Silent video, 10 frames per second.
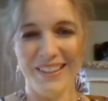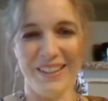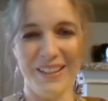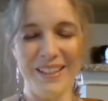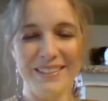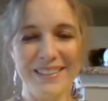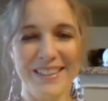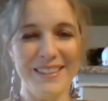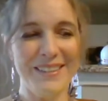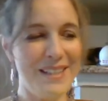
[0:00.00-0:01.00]
Alright,
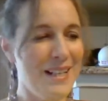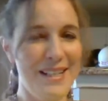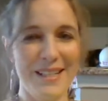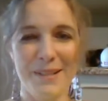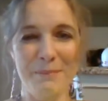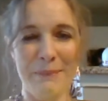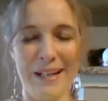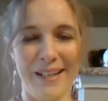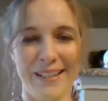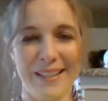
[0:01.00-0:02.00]
Leon, I am
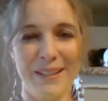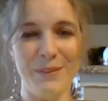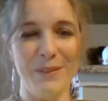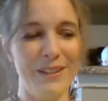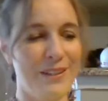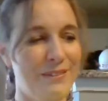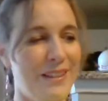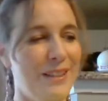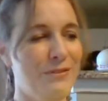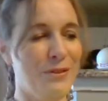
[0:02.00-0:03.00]
back, and we are
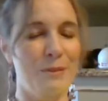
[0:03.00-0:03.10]
ready for